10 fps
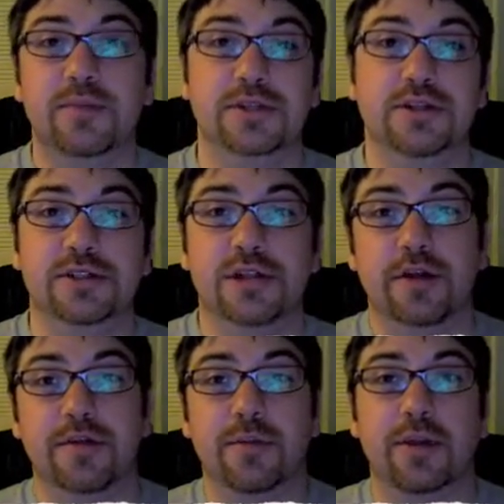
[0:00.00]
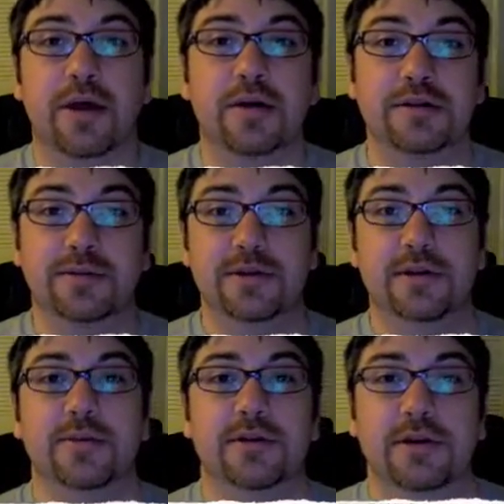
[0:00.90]
Be sure to check out the blog,
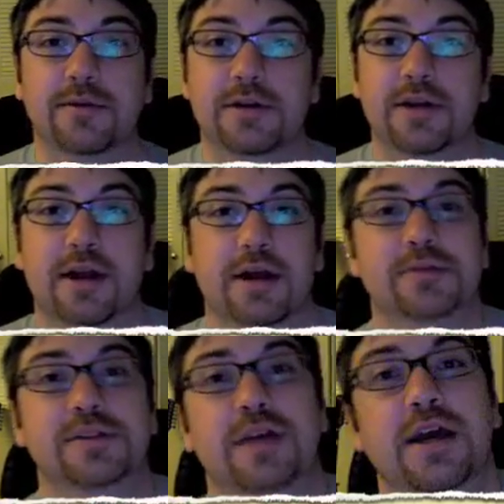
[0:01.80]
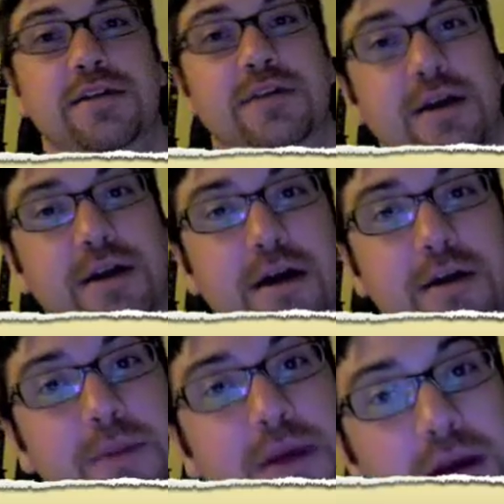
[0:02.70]

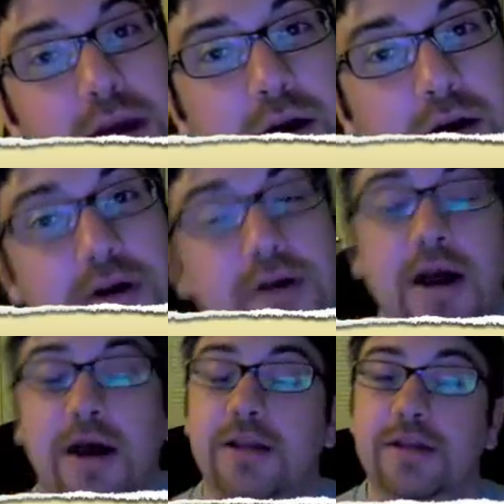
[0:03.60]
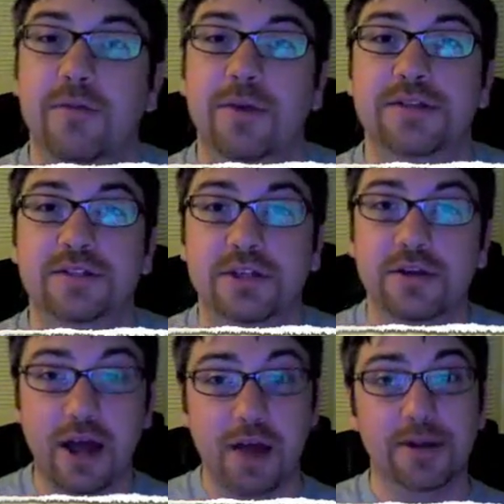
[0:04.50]
www.imjustgaying.com, or leave a message
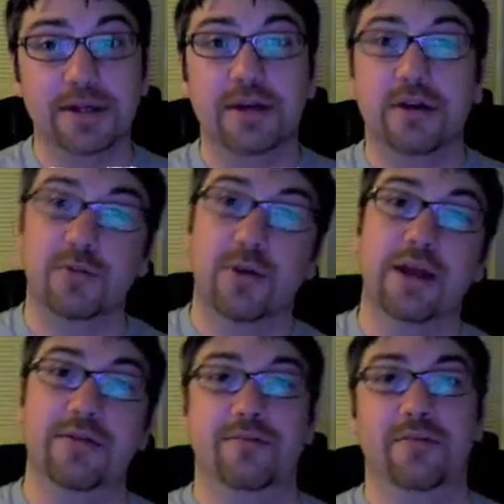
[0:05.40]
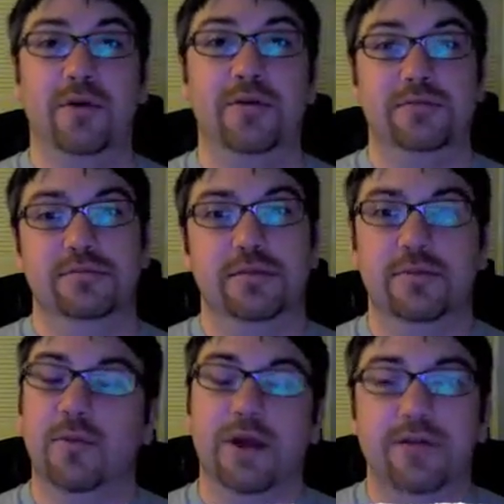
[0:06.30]
here, comment here, rate, vote,
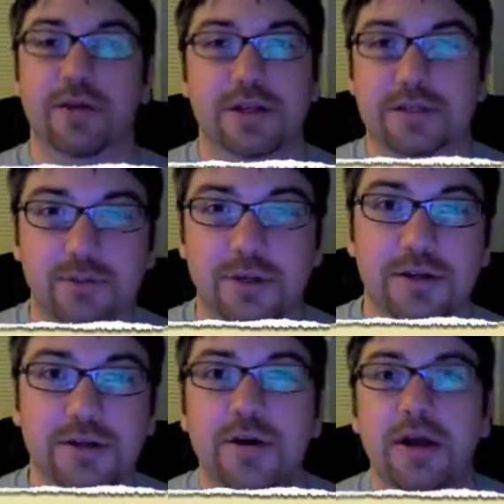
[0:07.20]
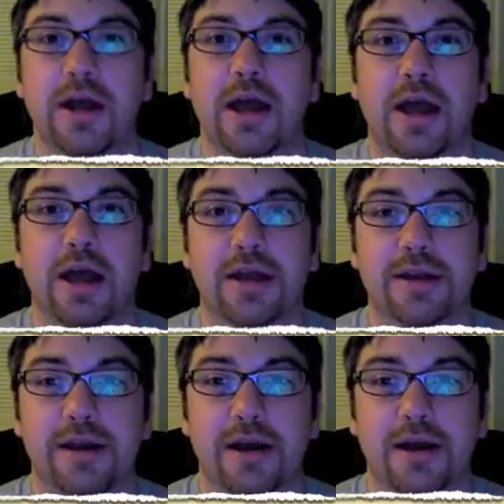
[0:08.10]
whatever it is you want to do,
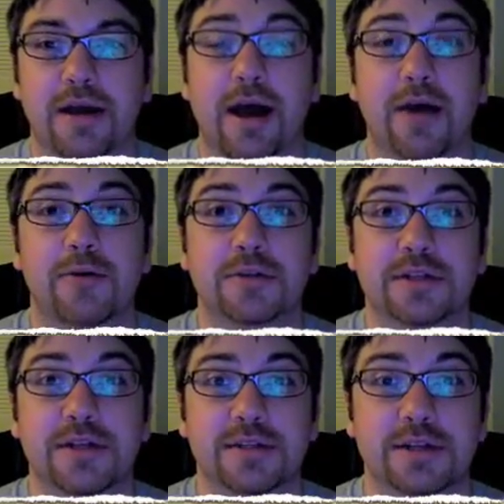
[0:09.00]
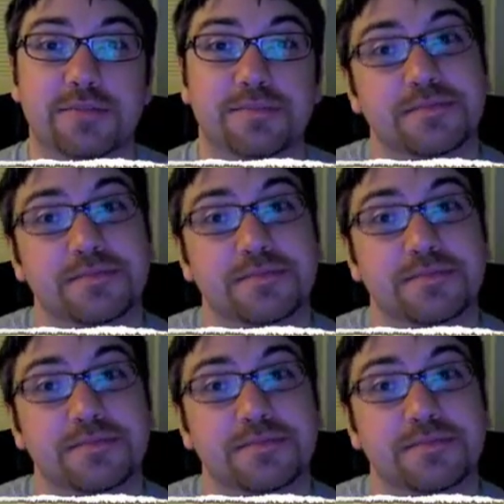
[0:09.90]
and I will see you next time.